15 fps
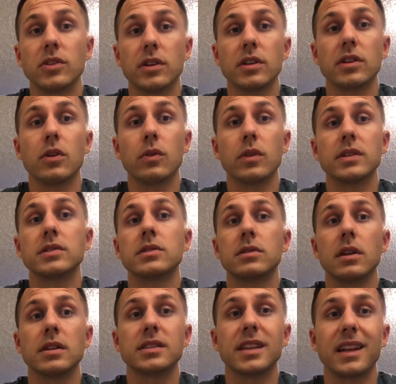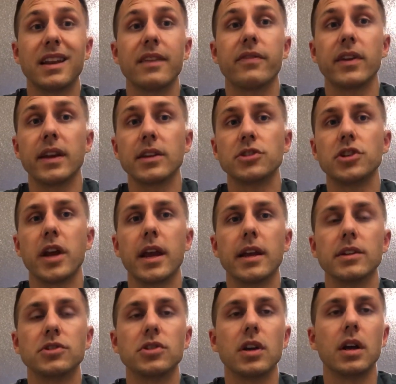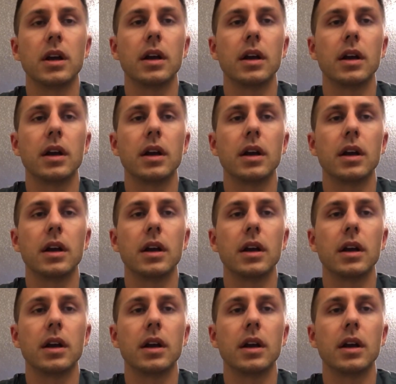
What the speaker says: you can notice a significant change